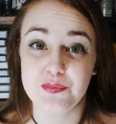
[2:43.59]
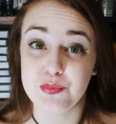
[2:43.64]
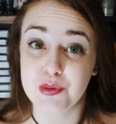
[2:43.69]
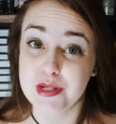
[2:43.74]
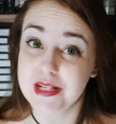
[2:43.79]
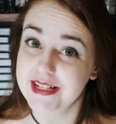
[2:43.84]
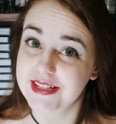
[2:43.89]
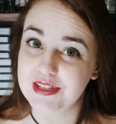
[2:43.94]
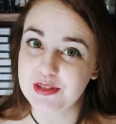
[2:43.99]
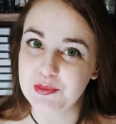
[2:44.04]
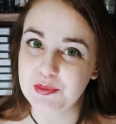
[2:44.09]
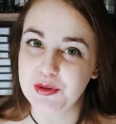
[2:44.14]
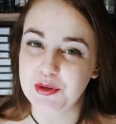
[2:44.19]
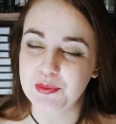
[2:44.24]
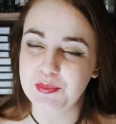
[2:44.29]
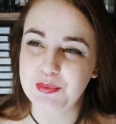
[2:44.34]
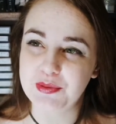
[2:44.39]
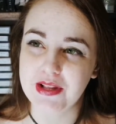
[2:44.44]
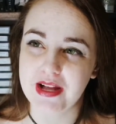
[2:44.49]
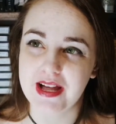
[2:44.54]

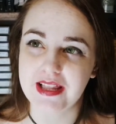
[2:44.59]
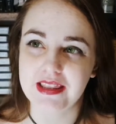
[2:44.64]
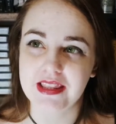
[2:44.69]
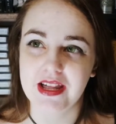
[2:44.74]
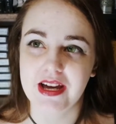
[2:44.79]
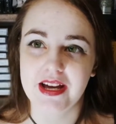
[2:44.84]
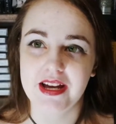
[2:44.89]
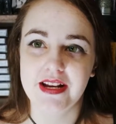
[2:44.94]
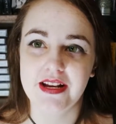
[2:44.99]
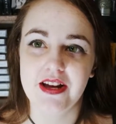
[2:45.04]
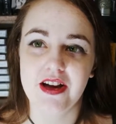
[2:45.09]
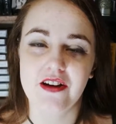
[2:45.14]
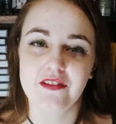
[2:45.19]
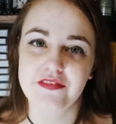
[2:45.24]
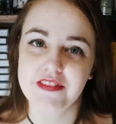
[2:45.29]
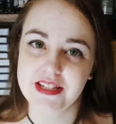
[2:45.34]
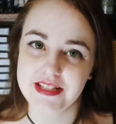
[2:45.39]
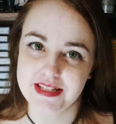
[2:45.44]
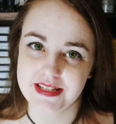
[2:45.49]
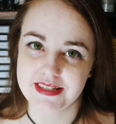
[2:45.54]
predictable plotline
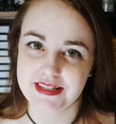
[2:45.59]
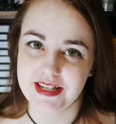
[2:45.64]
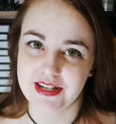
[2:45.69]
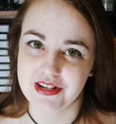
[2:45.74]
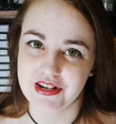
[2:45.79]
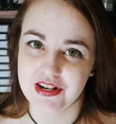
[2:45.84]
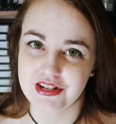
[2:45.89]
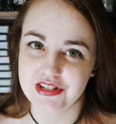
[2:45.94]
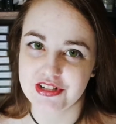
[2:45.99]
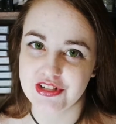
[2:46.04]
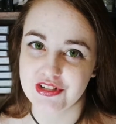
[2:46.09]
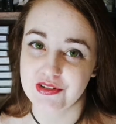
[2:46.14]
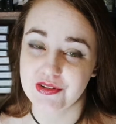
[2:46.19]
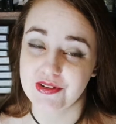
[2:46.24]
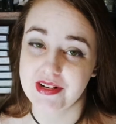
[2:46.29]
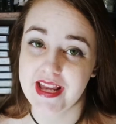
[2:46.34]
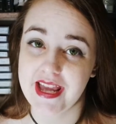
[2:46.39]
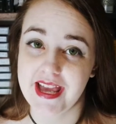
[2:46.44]
of the Disney cartoon,